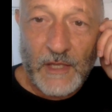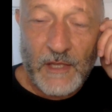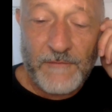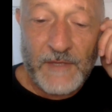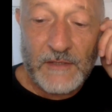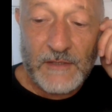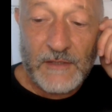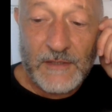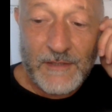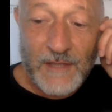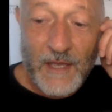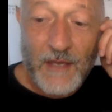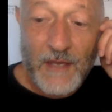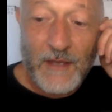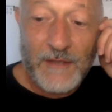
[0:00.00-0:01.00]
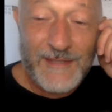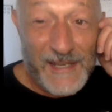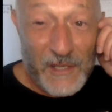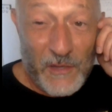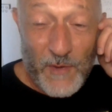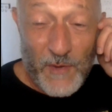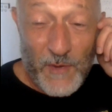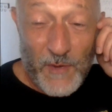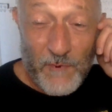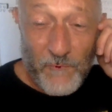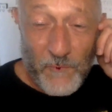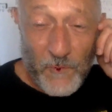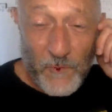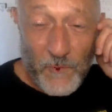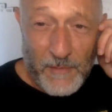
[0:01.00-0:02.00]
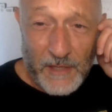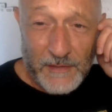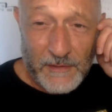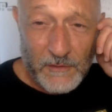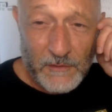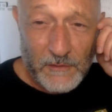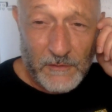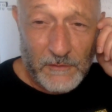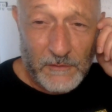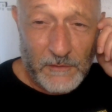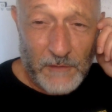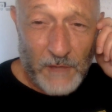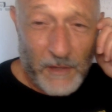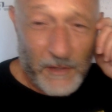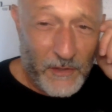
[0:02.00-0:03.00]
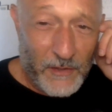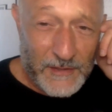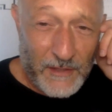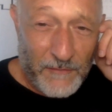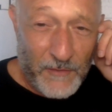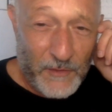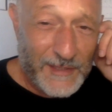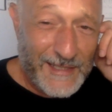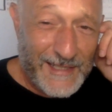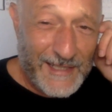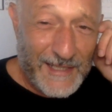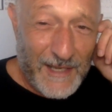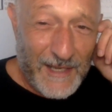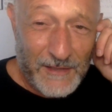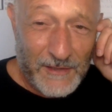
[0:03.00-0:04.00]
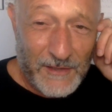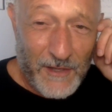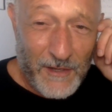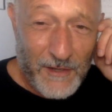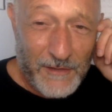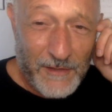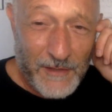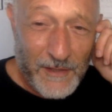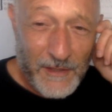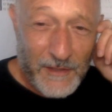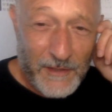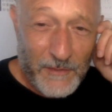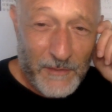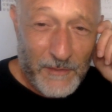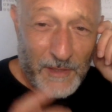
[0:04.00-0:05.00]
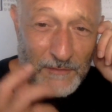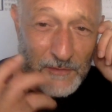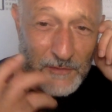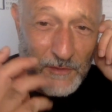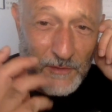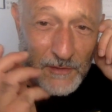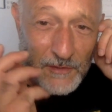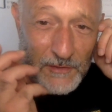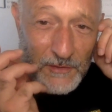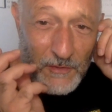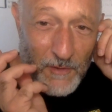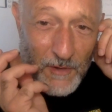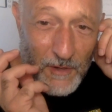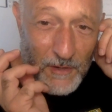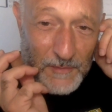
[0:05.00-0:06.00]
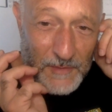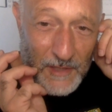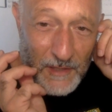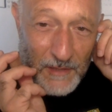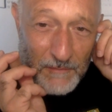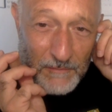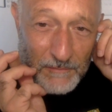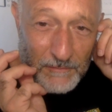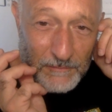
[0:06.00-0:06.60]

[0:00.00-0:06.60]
If he's standing waiting for the bus, talking on his cell phone and eating a hot dog, you would have to draw 2 arms up.